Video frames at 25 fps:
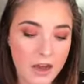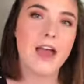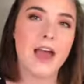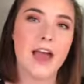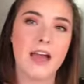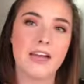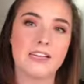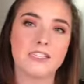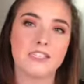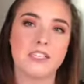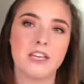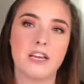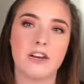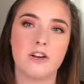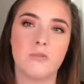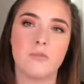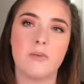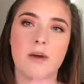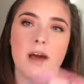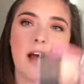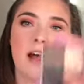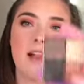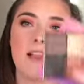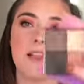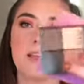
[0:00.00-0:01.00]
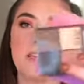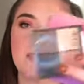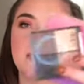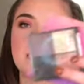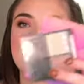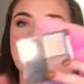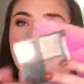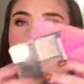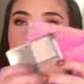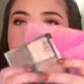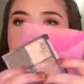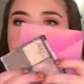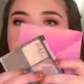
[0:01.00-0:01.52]
Eyeshadow palettes,
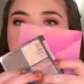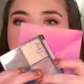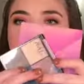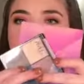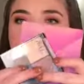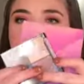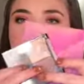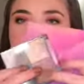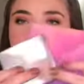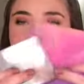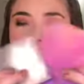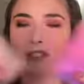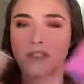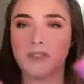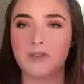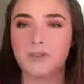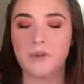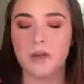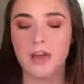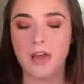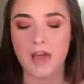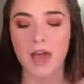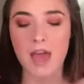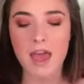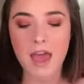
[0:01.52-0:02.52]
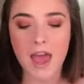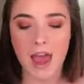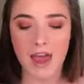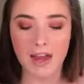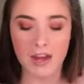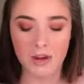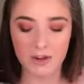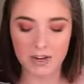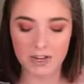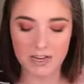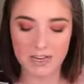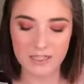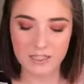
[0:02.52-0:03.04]
I had these two. I
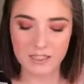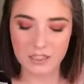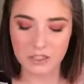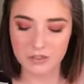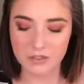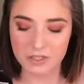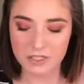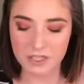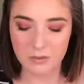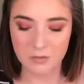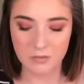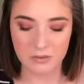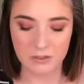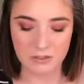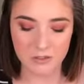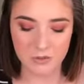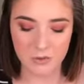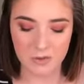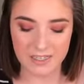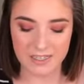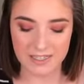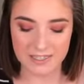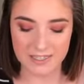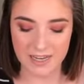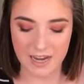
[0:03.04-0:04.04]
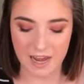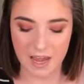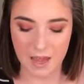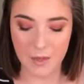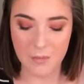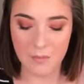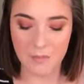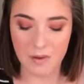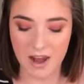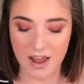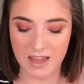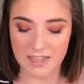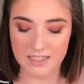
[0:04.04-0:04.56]
know I didn't use the Muse one today,
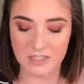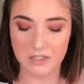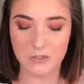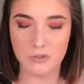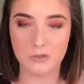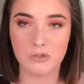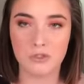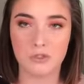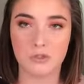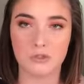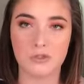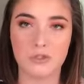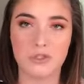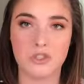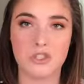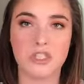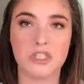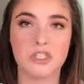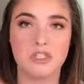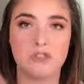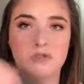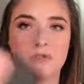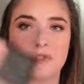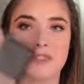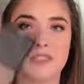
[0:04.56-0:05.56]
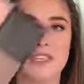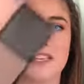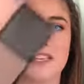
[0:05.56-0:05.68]
but I do usually use